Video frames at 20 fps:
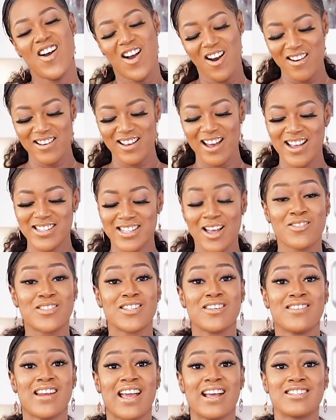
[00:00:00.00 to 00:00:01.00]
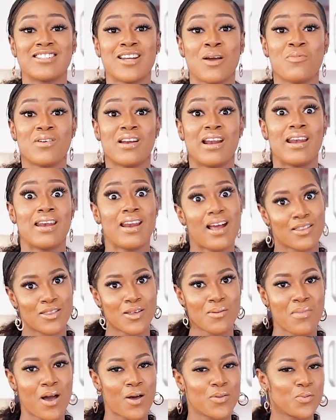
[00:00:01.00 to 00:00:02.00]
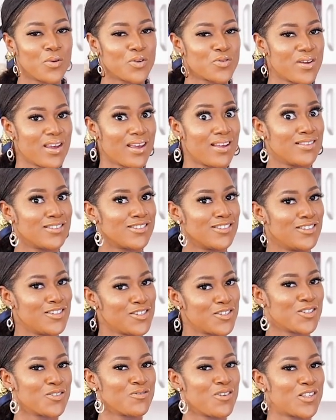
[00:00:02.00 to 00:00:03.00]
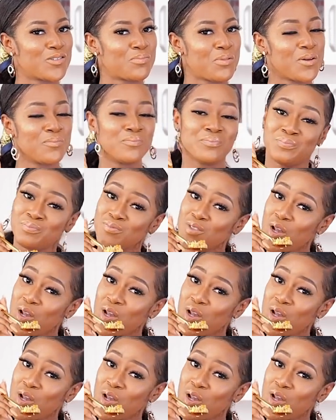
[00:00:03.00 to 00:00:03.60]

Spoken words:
Alright guys, I'll see you next time with another mouth-watering and delicious recipe.